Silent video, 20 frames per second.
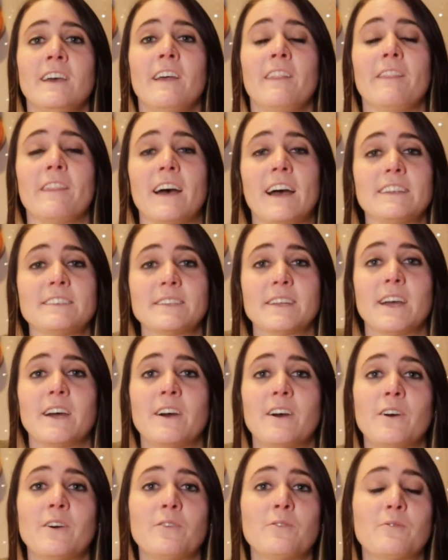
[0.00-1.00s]
That's
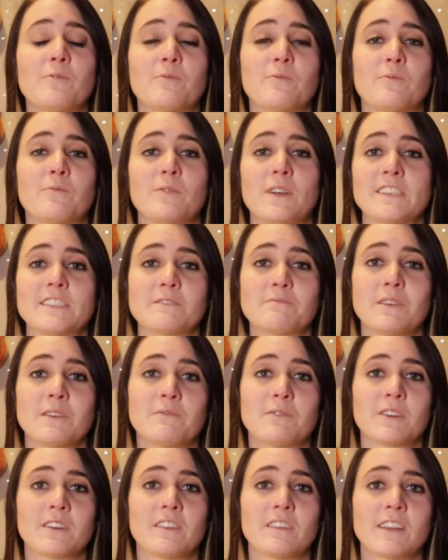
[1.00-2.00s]
where
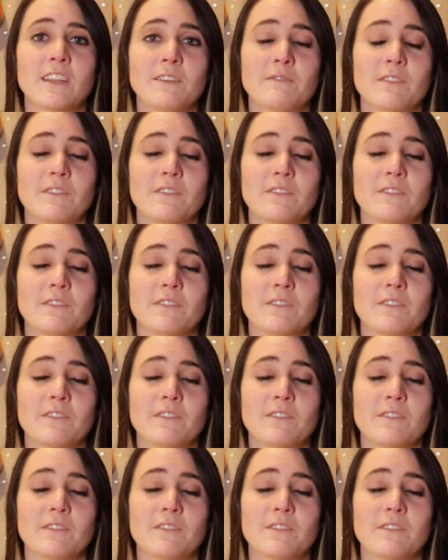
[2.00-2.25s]
we're going to leave